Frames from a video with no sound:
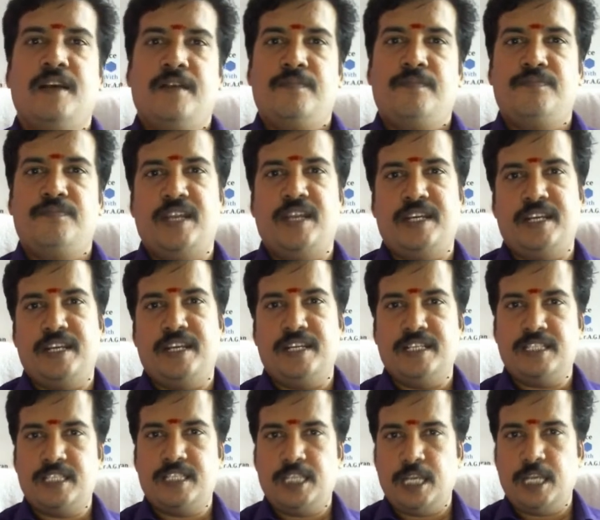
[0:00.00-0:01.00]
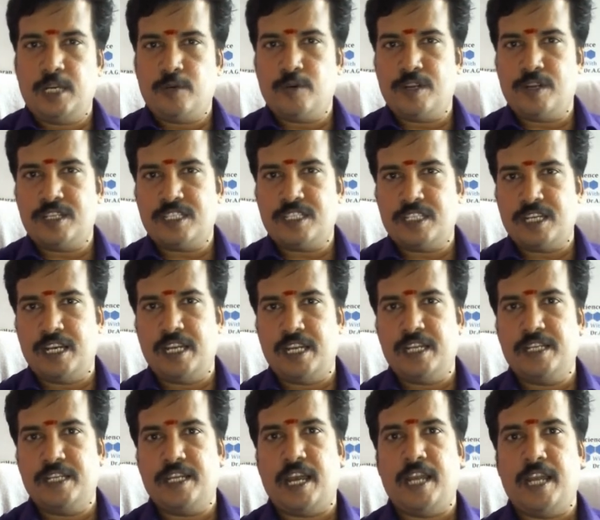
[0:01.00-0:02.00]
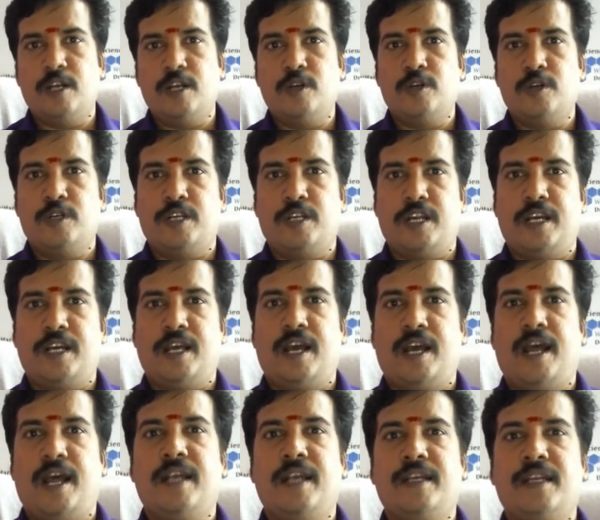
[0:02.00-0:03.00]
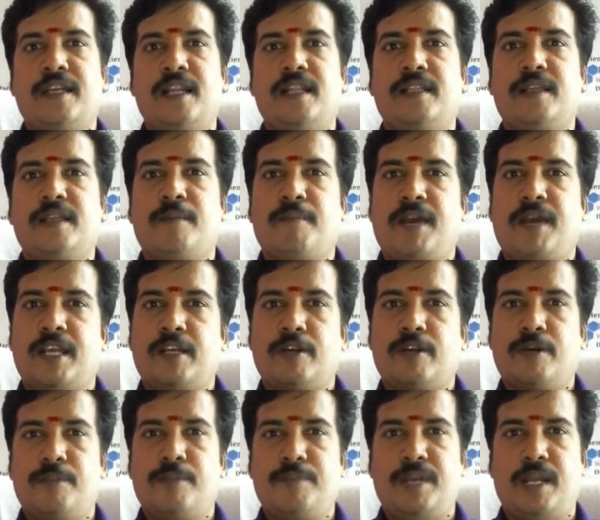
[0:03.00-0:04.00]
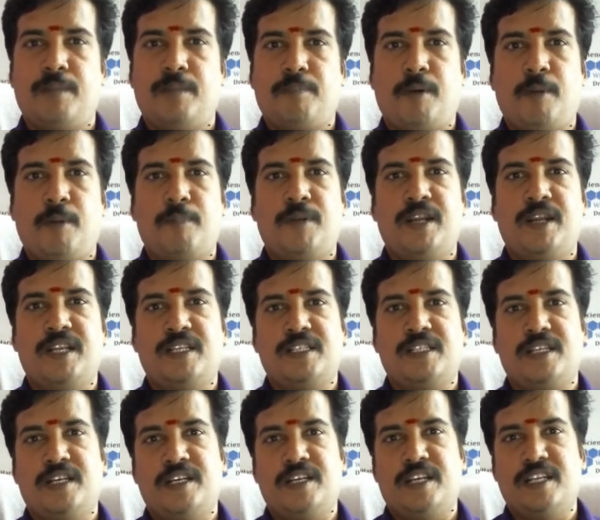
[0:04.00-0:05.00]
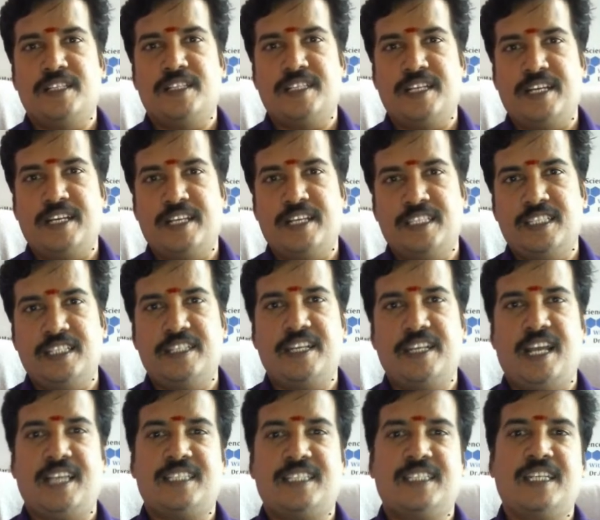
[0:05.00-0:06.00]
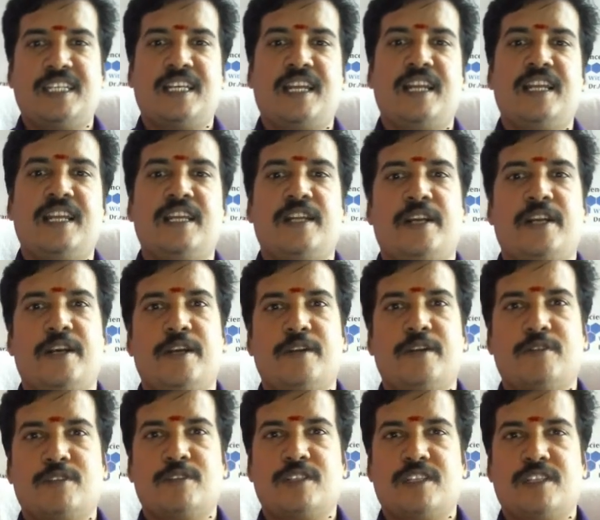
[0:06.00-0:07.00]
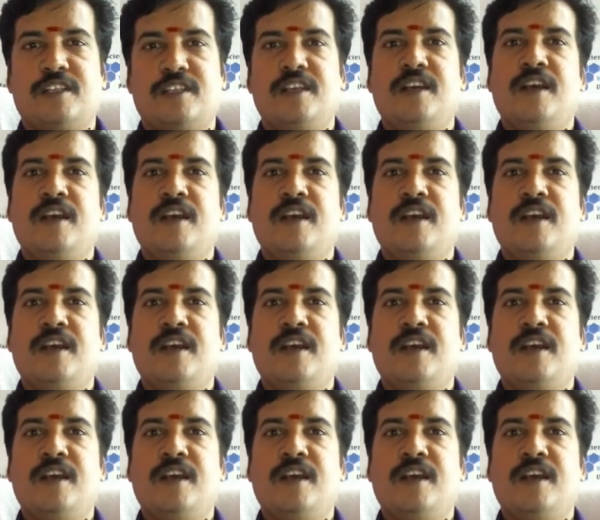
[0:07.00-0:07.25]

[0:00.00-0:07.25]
then it is sequentially diluted until the microbial population density is drastically reduced.